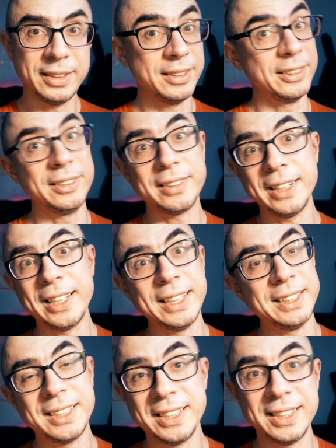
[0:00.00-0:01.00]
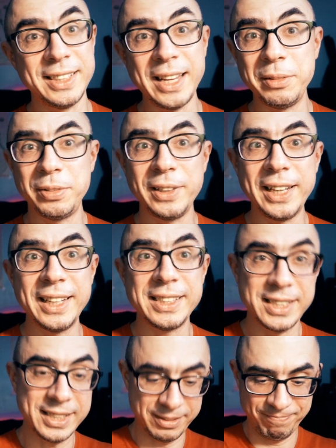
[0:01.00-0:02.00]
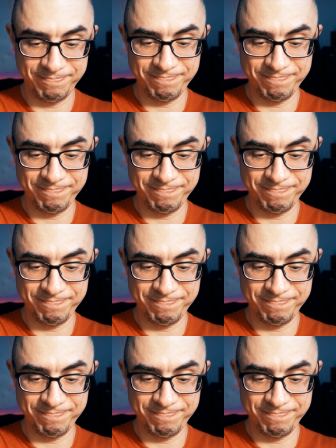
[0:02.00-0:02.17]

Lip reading: All right, time flies.